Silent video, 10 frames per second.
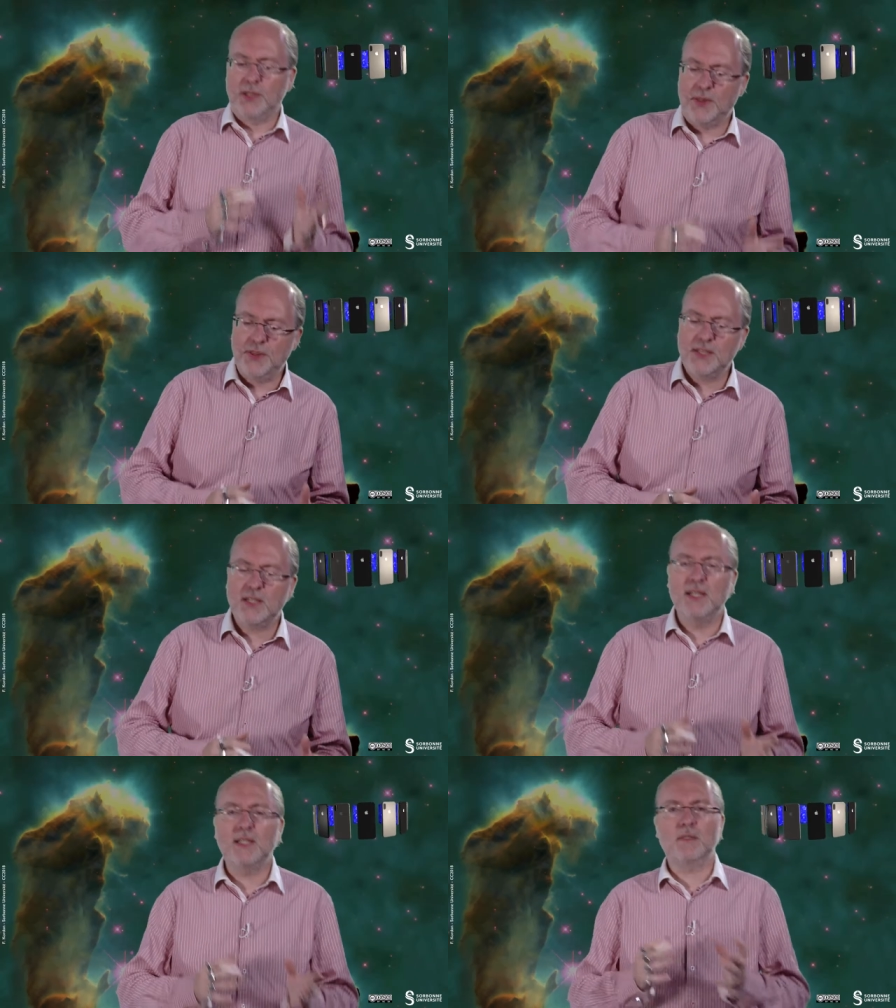and
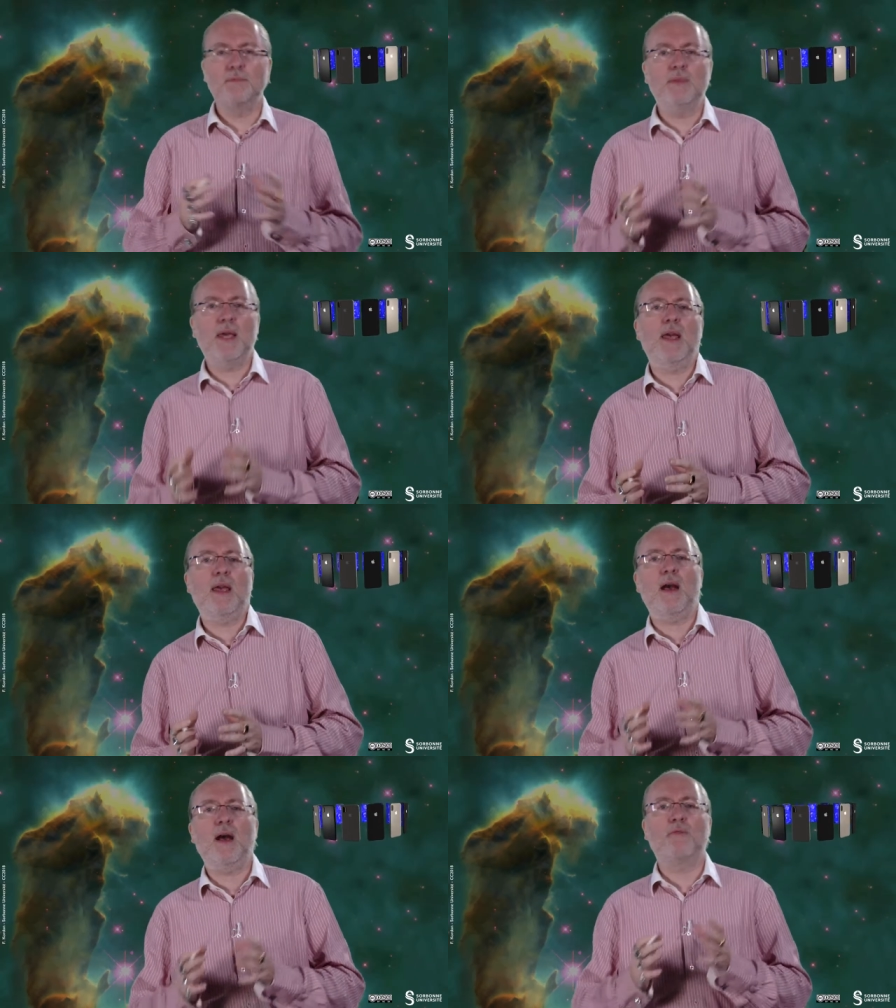this list
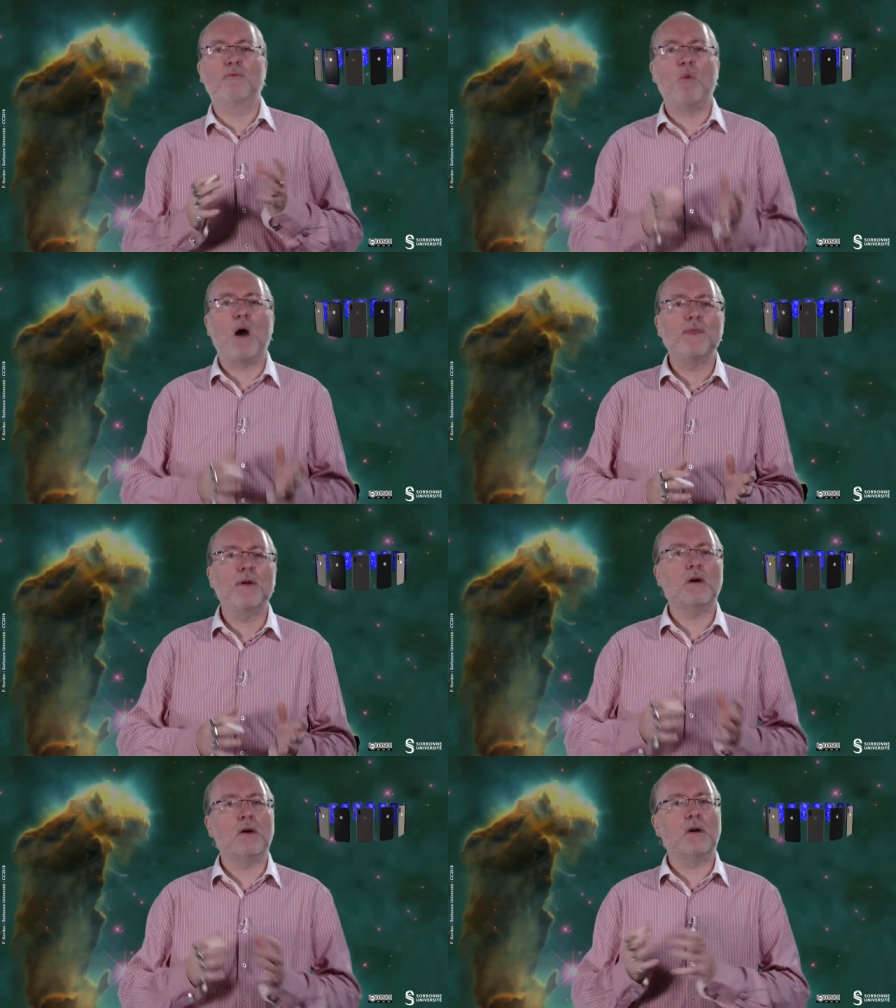may have
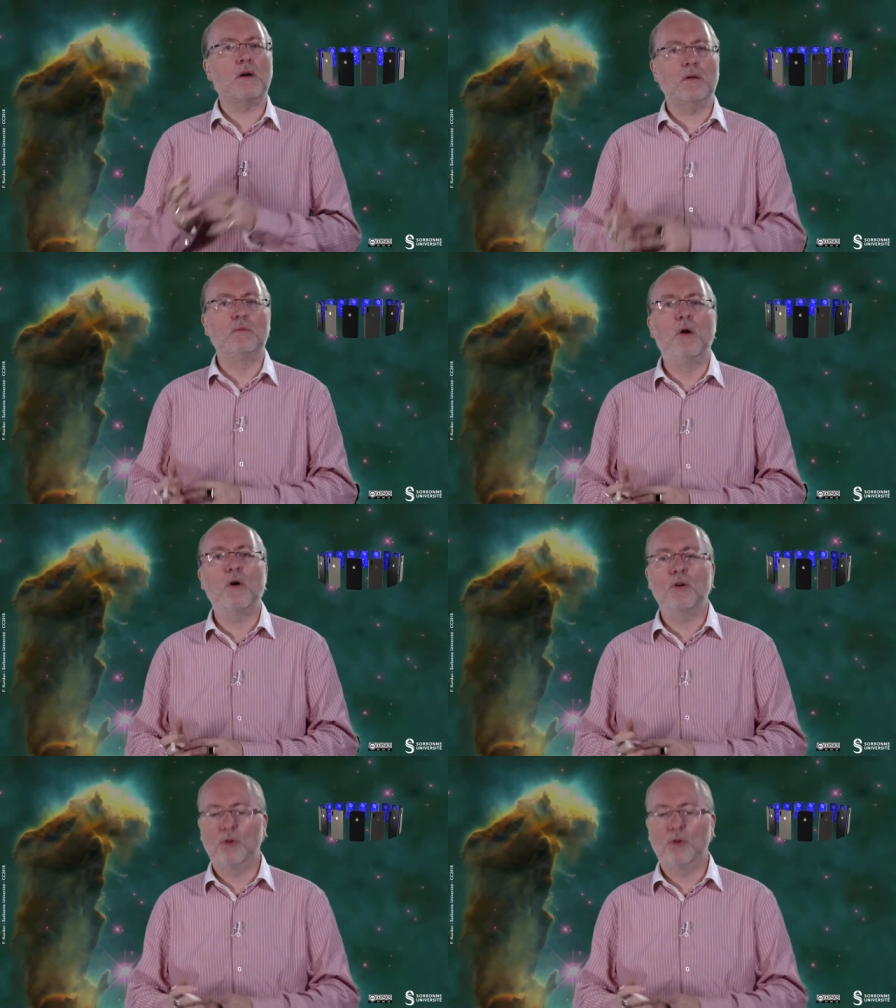one or more